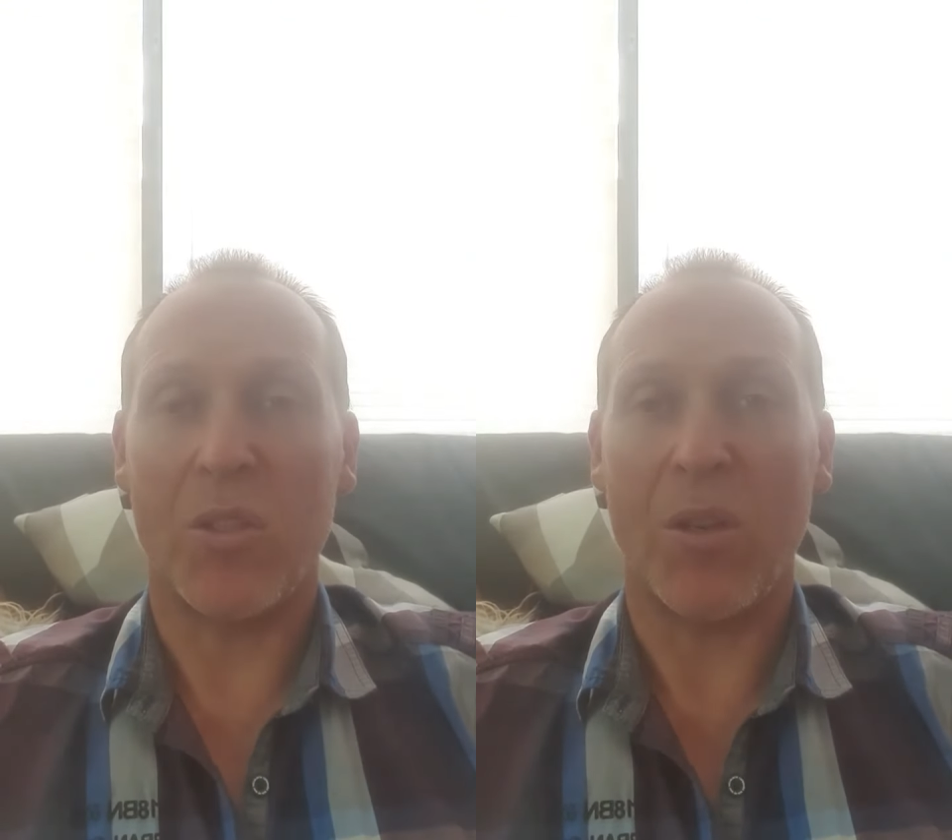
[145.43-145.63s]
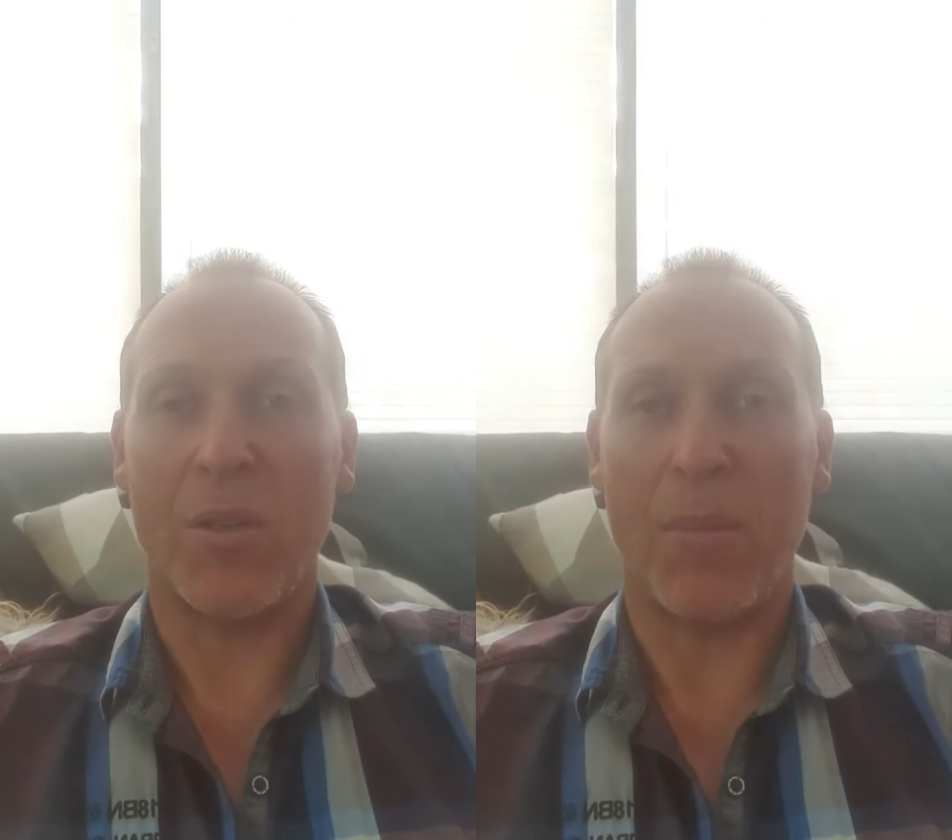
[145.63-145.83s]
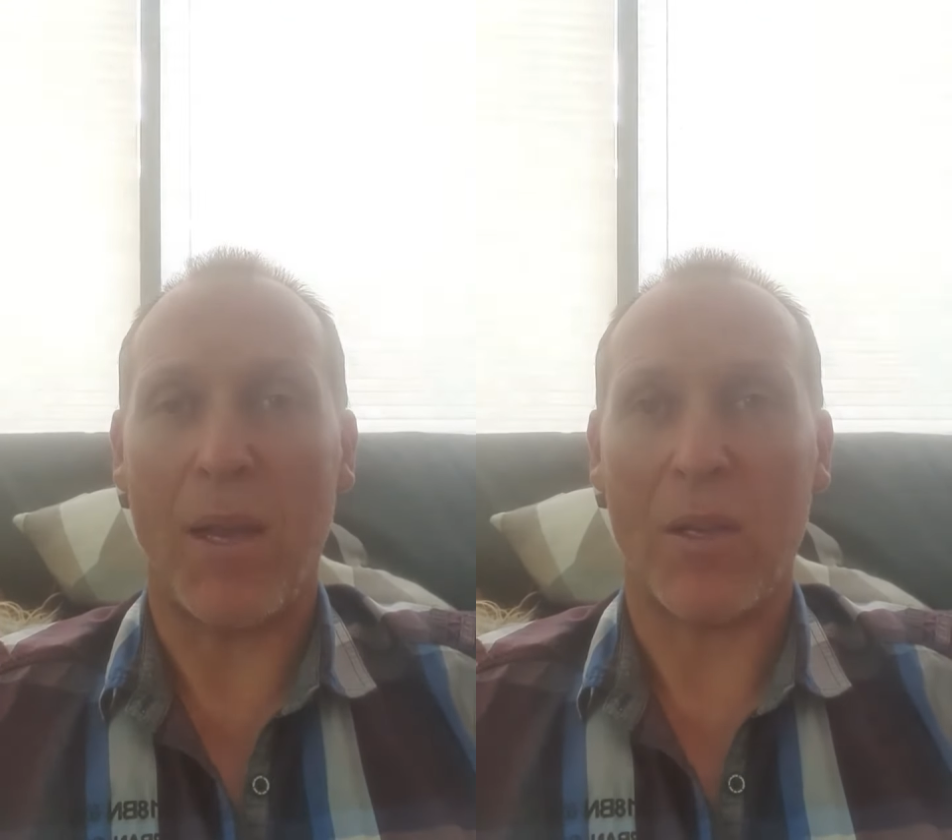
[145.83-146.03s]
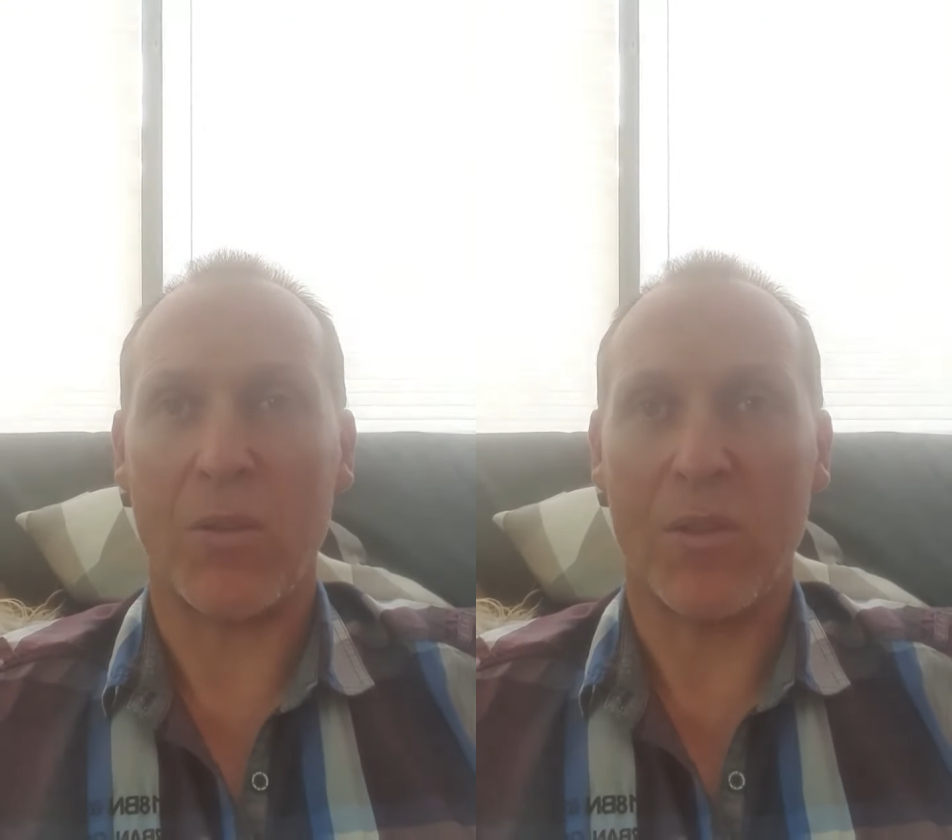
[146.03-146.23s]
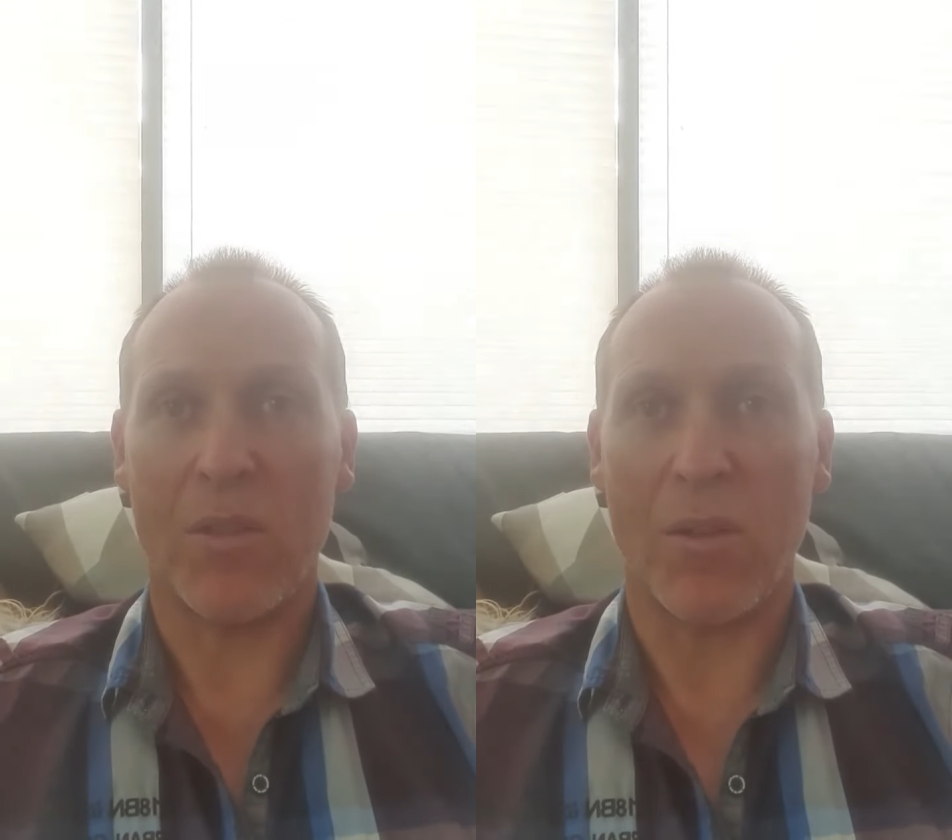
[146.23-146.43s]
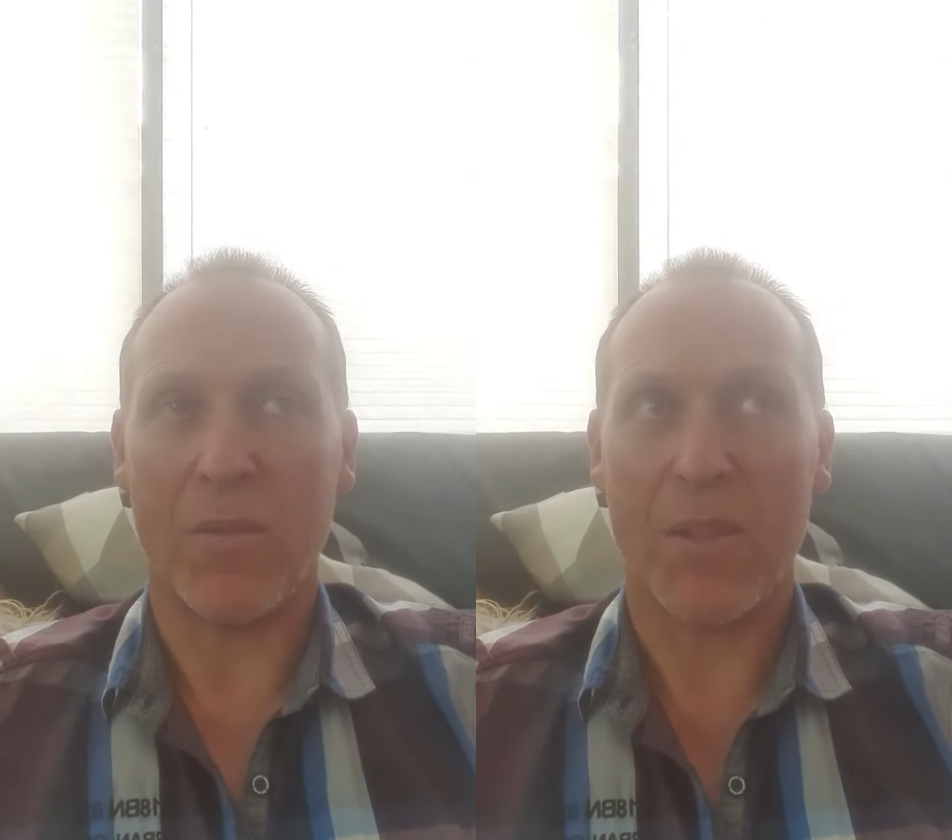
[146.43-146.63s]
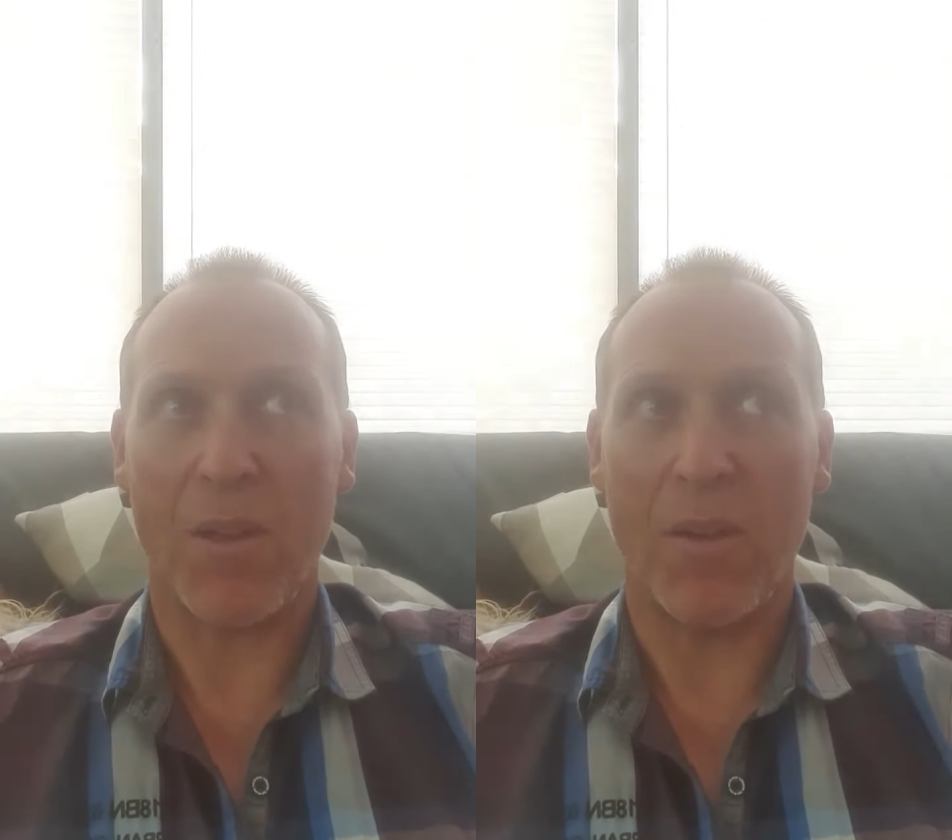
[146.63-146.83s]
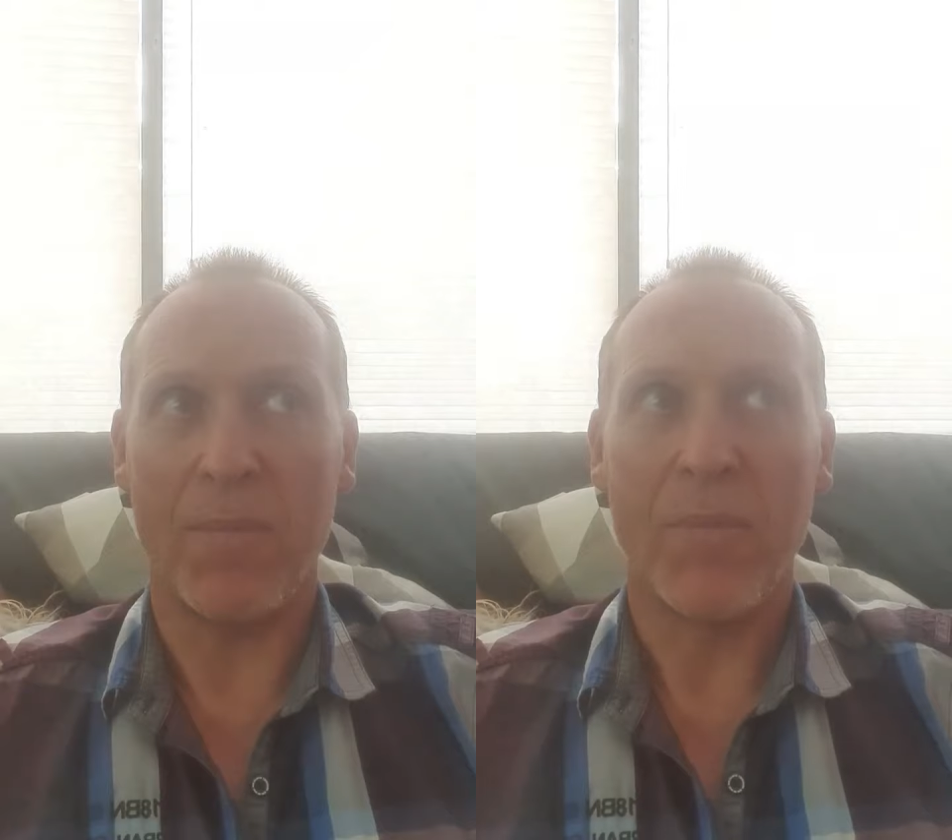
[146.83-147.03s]
turn your back on yourself
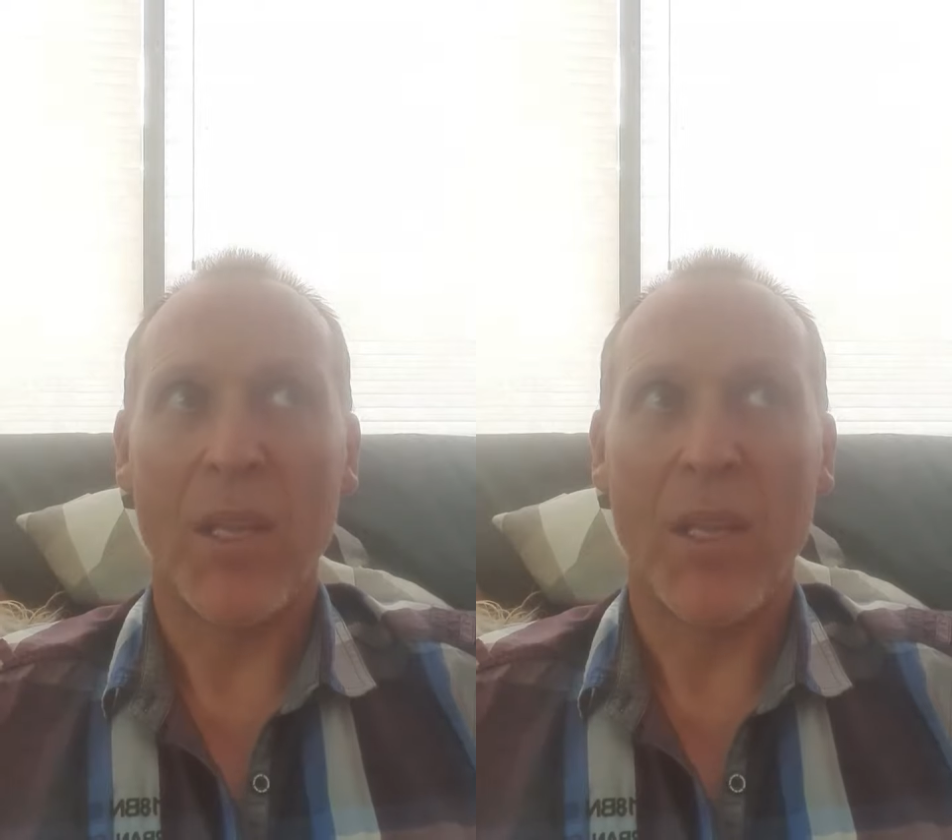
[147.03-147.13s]
so